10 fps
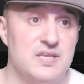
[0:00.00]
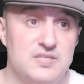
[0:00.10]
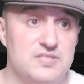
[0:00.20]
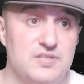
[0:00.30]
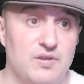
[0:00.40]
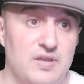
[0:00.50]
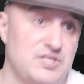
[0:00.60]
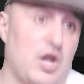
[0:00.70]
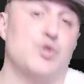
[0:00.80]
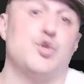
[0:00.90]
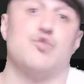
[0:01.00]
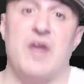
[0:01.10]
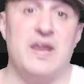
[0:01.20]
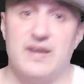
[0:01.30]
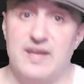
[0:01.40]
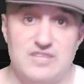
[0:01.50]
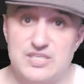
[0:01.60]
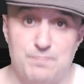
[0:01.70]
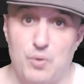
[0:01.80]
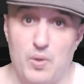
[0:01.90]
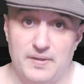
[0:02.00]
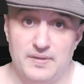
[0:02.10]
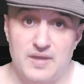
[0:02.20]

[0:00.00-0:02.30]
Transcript: still he's underrated at this point.